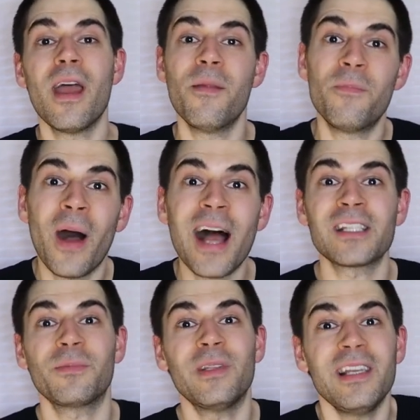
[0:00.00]
and
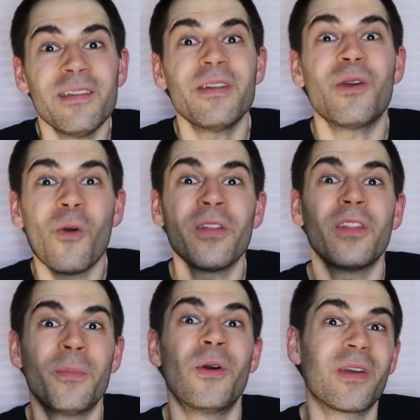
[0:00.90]
possibly even quit
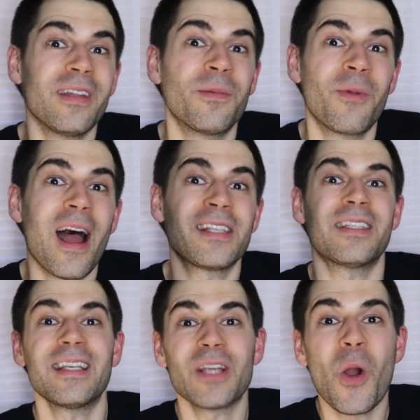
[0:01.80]
the book in the
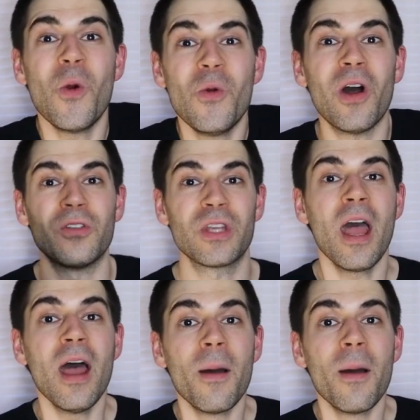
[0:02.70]
process? Who knows?